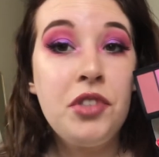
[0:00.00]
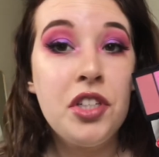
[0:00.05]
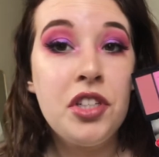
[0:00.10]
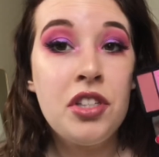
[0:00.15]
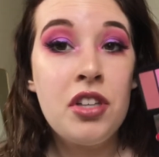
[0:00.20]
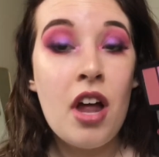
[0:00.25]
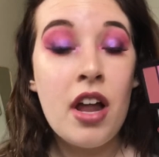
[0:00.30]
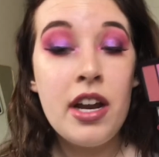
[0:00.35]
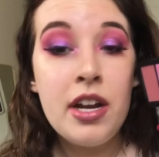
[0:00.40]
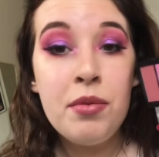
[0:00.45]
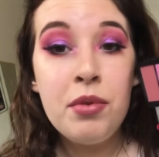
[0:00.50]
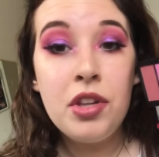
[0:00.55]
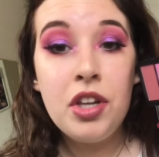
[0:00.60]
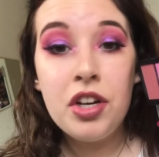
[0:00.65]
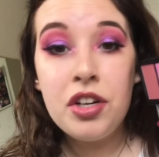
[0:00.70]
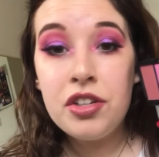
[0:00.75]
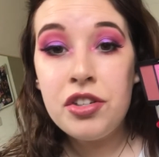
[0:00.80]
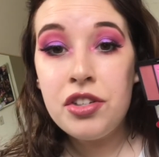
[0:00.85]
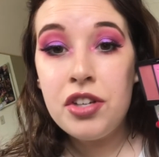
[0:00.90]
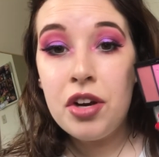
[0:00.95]
just thought it would
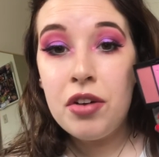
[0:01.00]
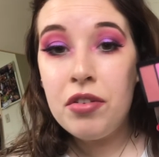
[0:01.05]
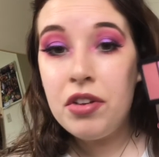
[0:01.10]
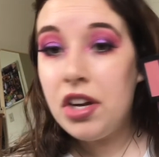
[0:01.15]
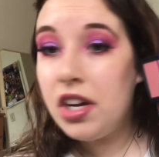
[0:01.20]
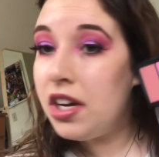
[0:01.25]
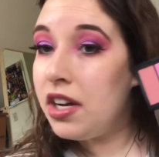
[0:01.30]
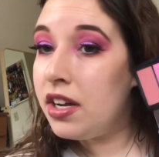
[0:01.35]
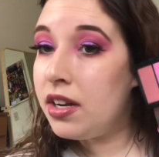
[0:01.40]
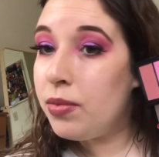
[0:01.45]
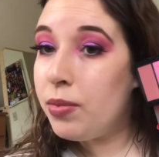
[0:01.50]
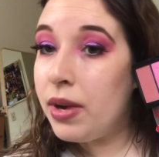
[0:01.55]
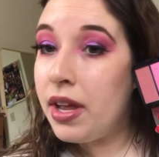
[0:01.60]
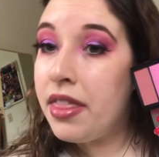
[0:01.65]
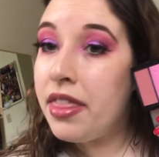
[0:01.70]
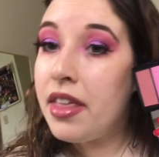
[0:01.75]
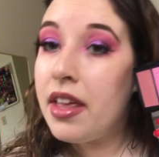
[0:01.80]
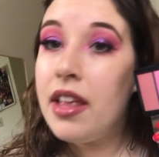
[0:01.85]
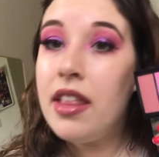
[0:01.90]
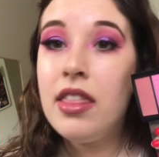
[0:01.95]
look so good
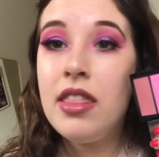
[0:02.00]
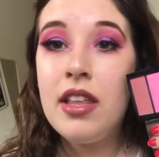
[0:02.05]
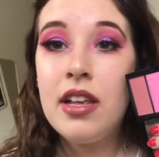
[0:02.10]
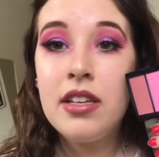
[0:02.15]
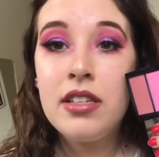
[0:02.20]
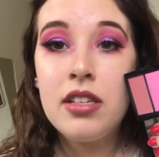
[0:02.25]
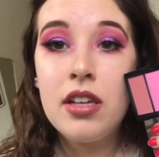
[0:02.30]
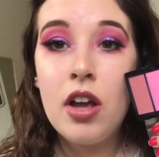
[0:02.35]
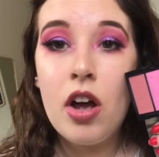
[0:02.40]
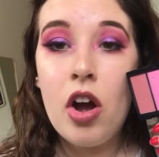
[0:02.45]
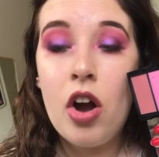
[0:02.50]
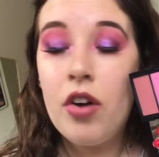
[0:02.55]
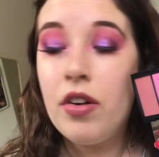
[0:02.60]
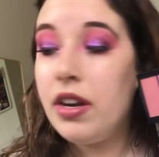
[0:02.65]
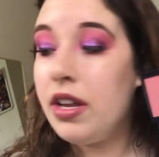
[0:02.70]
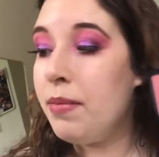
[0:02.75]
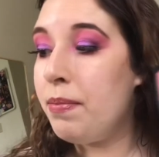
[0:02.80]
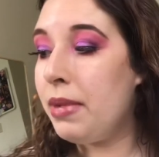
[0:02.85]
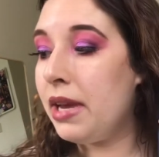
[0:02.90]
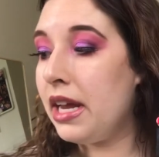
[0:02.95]
with this
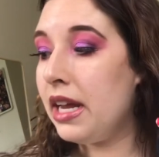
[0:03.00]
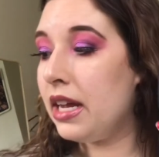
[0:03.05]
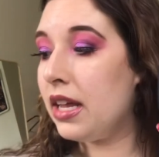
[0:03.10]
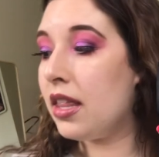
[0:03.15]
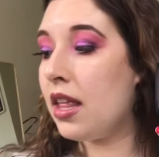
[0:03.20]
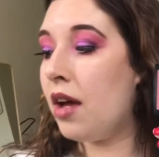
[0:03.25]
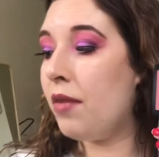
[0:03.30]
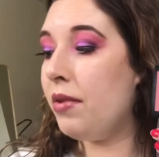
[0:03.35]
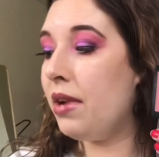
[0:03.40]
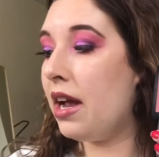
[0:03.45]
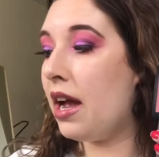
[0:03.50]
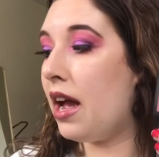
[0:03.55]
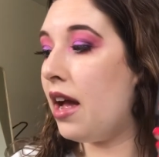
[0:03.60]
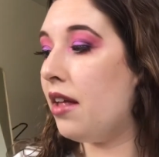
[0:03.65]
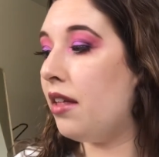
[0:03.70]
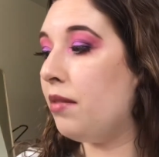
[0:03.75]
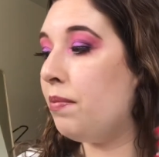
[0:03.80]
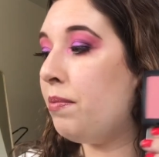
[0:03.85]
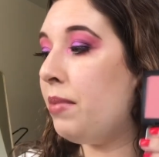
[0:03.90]
already pink that we have,